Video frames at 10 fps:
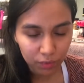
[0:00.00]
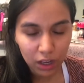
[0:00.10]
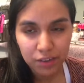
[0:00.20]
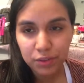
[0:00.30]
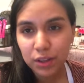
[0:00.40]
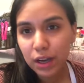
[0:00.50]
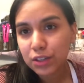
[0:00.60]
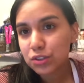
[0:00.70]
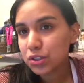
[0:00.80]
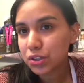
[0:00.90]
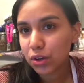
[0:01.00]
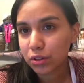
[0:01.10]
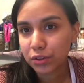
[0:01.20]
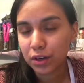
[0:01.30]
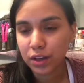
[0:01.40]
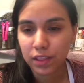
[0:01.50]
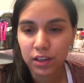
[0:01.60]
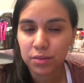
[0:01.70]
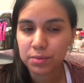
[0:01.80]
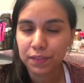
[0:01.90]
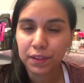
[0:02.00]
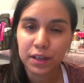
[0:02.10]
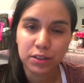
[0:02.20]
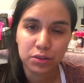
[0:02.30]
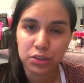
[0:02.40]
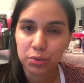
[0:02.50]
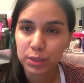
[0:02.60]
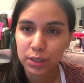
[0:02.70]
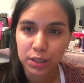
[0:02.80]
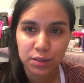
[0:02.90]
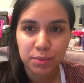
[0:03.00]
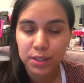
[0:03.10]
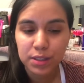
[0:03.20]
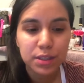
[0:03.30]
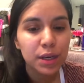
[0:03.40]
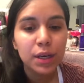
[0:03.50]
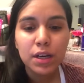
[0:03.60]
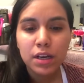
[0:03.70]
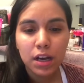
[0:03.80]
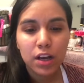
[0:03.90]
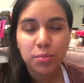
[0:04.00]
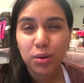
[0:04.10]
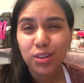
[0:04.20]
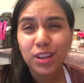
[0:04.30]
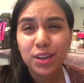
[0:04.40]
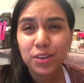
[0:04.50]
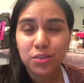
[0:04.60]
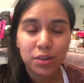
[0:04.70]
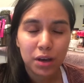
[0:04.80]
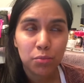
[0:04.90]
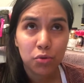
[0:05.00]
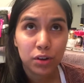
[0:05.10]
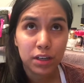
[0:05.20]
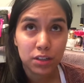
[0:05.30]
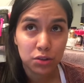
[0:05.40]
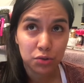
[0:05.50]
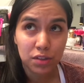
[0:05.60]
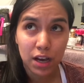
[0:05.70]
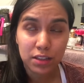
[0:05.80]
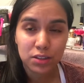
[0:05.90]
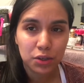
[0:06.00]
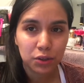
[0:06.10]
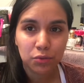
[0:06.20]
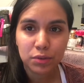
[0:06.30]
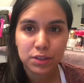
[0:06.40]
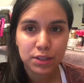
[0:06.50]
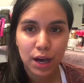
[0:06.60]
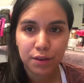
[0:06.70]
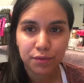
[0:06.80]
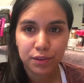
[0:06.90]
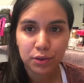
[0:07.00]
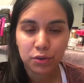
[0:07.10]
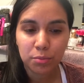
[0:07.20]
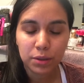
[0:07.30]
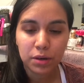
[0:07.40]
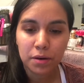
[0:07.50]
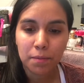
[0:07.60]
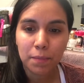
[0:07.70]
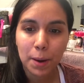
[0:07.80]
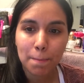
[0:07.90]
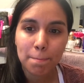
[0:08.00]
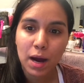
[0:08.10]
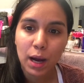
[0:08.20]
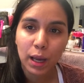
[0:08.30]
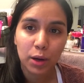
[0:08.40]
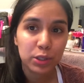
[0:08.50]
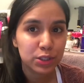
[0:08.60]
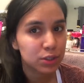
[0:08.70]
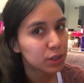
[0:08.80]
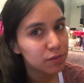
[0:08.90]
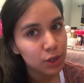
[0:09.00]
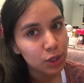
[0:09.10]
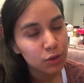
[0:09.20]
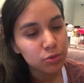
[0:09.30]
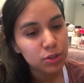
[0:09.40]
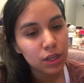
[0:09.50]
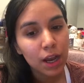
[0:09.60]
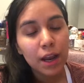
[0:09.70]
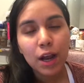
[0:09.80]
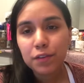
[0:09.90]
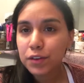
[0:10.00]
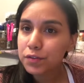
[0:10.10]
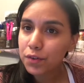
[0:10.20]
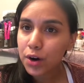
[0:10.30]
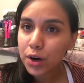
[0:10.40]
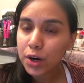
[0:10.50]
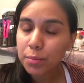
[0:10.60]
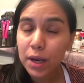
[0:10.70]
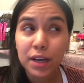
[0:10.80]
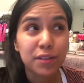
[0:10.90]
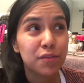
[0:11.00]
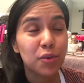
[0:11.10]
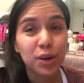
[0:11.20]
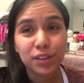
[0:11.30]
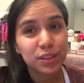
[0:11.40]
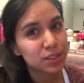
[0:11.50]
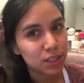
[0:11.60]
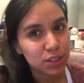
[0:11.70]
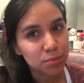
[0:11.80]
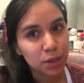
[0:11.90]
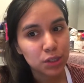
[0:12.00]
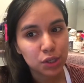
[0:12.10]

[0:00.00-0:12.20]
I feel like I just did not learn anything except the head to toe assessments, and I'll probably like you know get more into that you know once I film um my how to study videos for pharm and for health assessment.